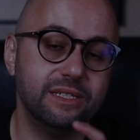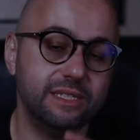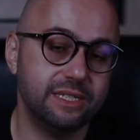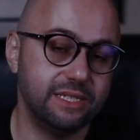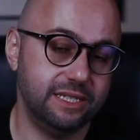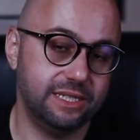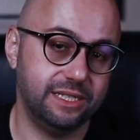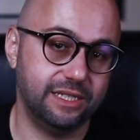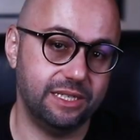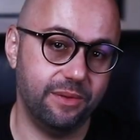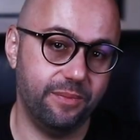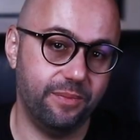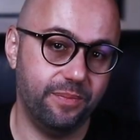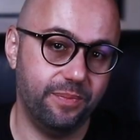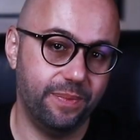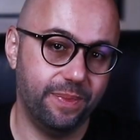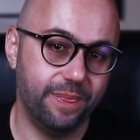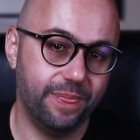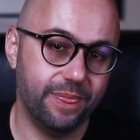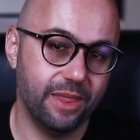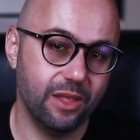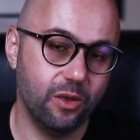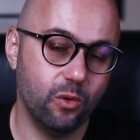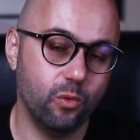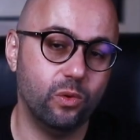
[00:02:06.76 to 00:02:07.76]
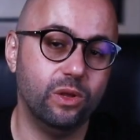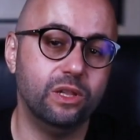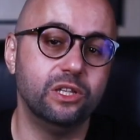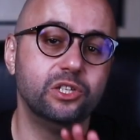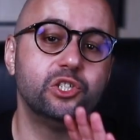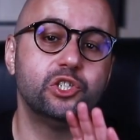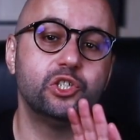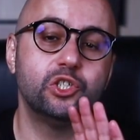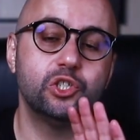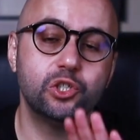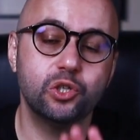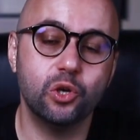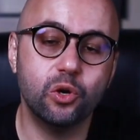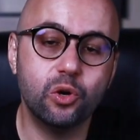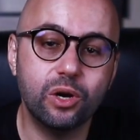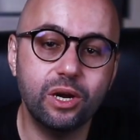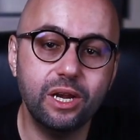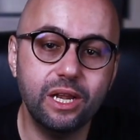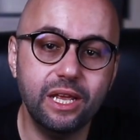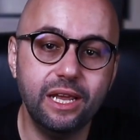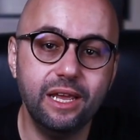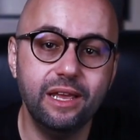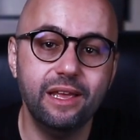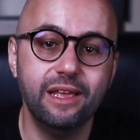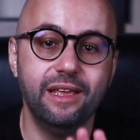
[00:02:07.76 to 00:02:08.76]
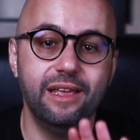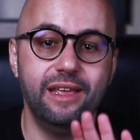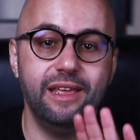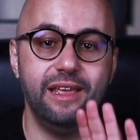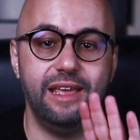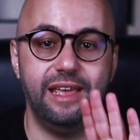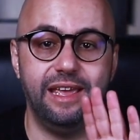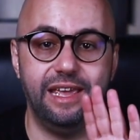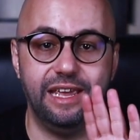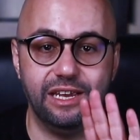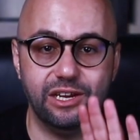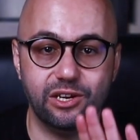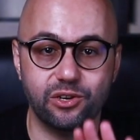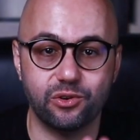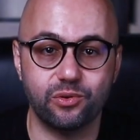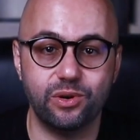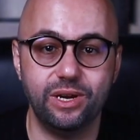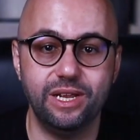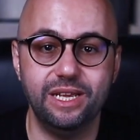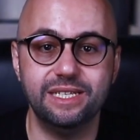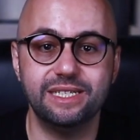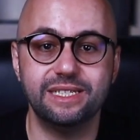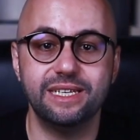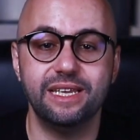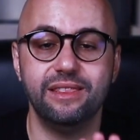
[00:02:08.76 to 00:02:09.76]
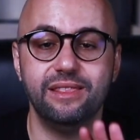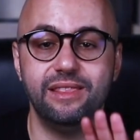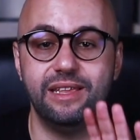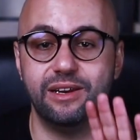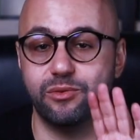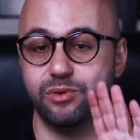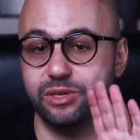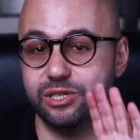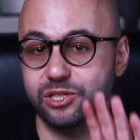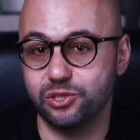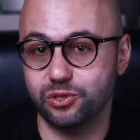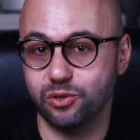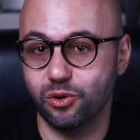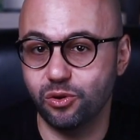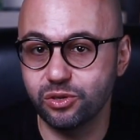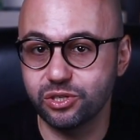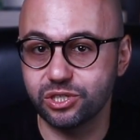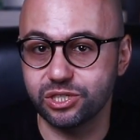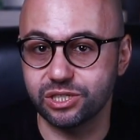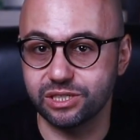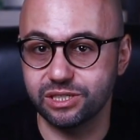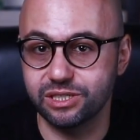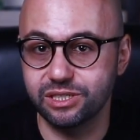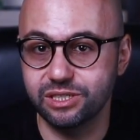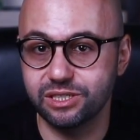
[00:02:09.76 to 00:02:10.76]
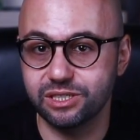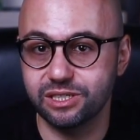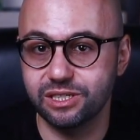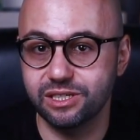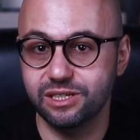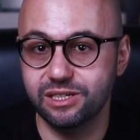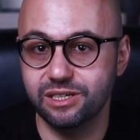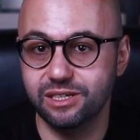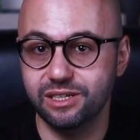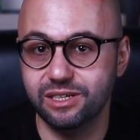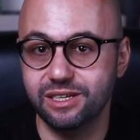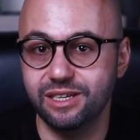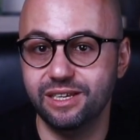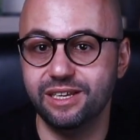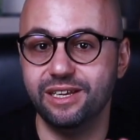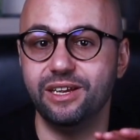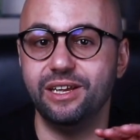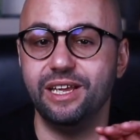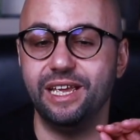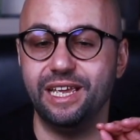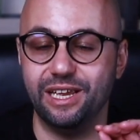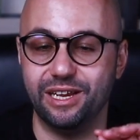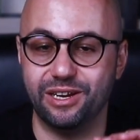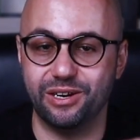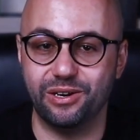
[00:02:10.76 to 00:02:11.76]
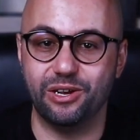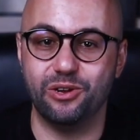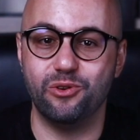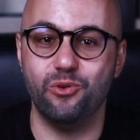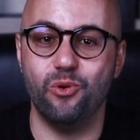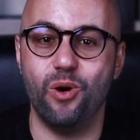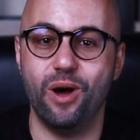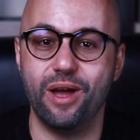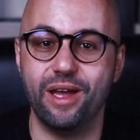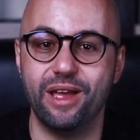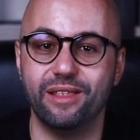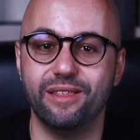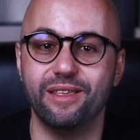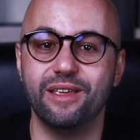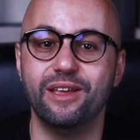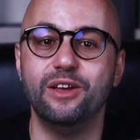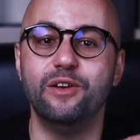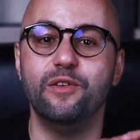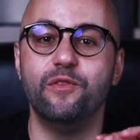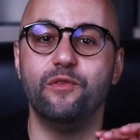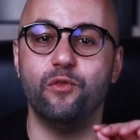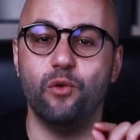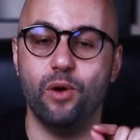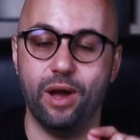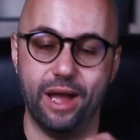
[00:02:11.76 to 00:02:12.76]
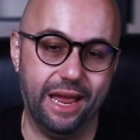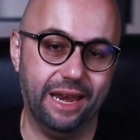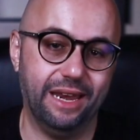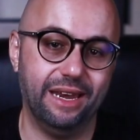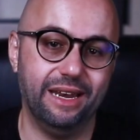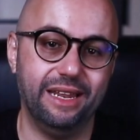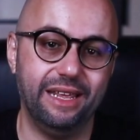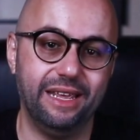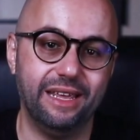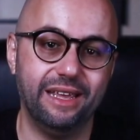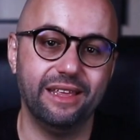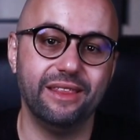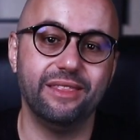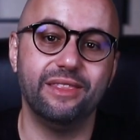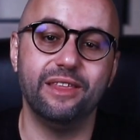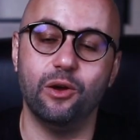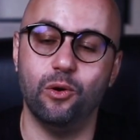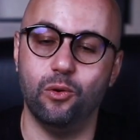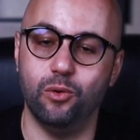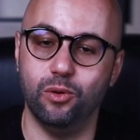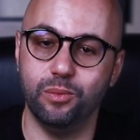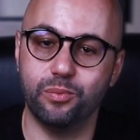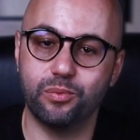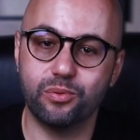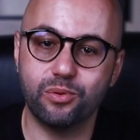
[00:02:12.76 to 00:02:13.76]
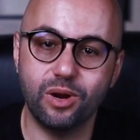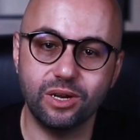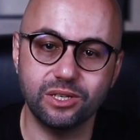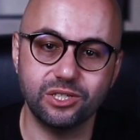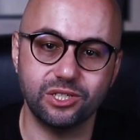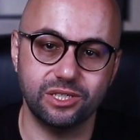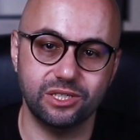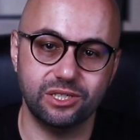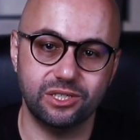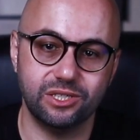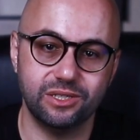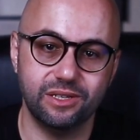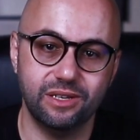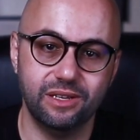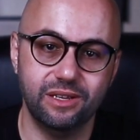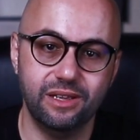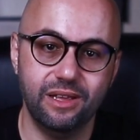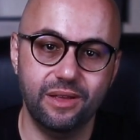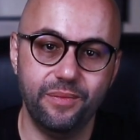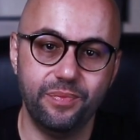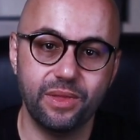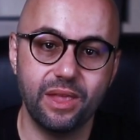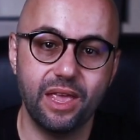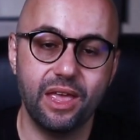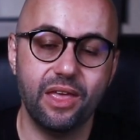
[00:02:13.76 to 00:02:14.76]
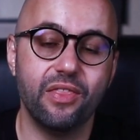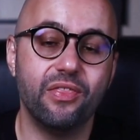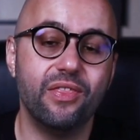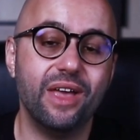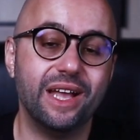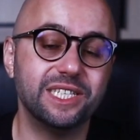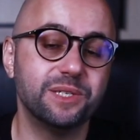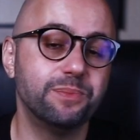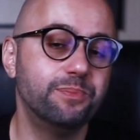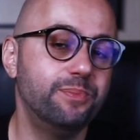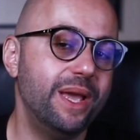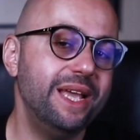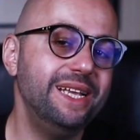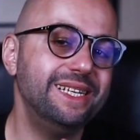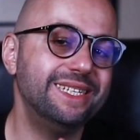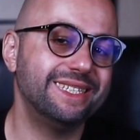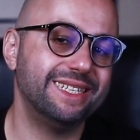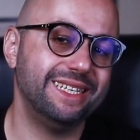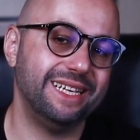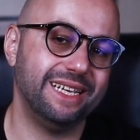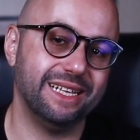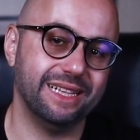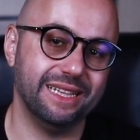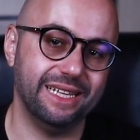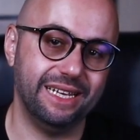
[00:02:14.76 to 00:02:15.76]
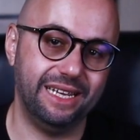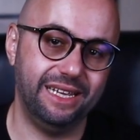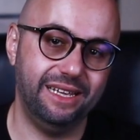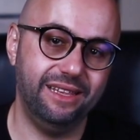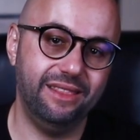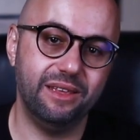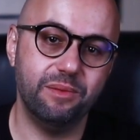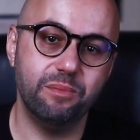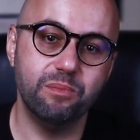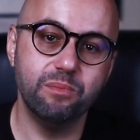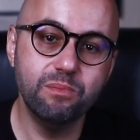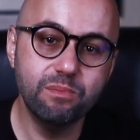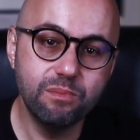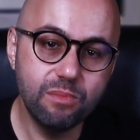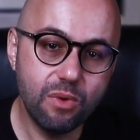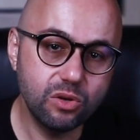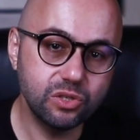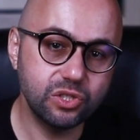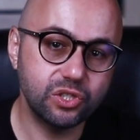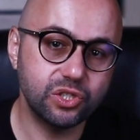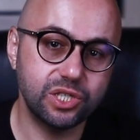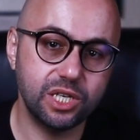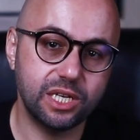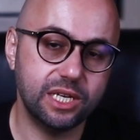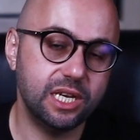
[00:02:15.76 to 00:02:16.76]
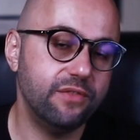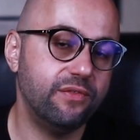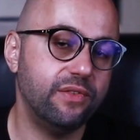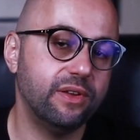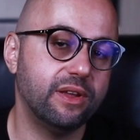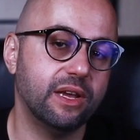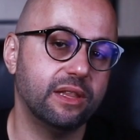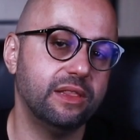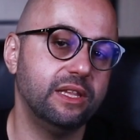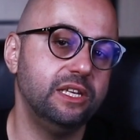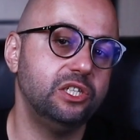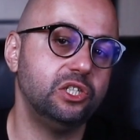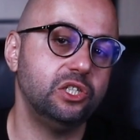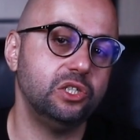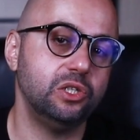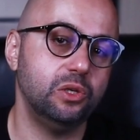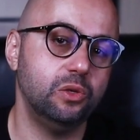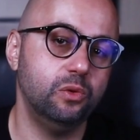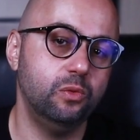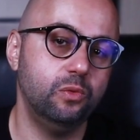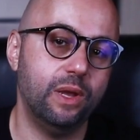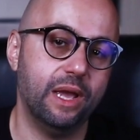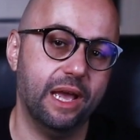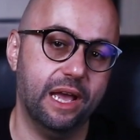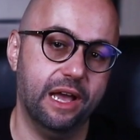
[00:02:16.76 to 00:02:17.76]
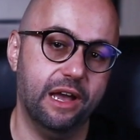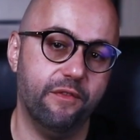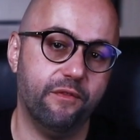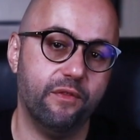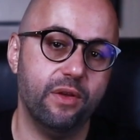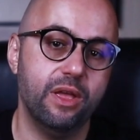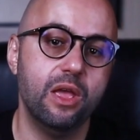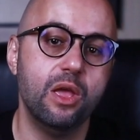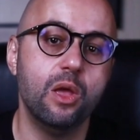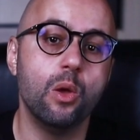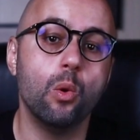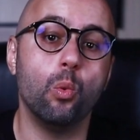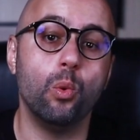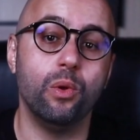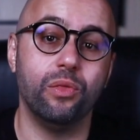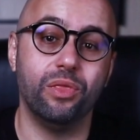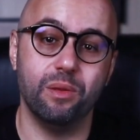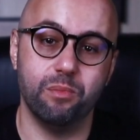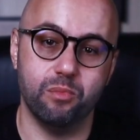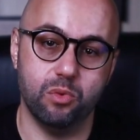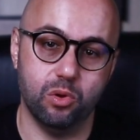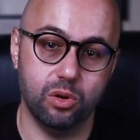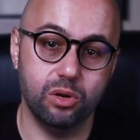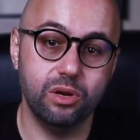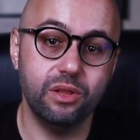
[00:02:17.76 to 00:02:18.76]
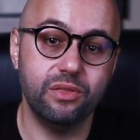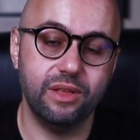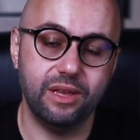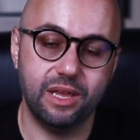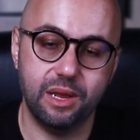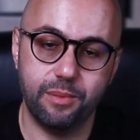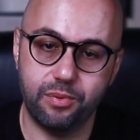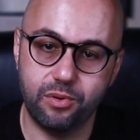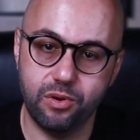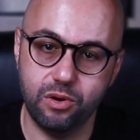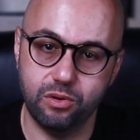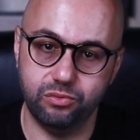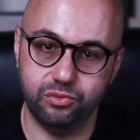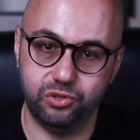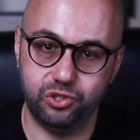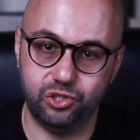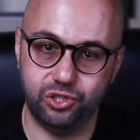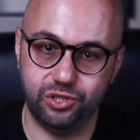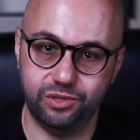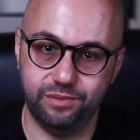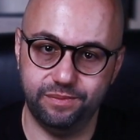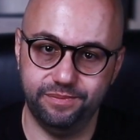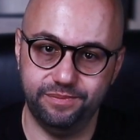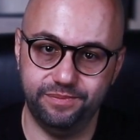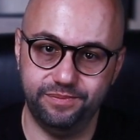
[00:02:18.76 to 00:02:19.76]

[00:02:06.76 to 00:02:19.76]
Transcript: system will surely increase the resources required for handling the whole process. That's basically the most significant issue we have with the monolithic approach.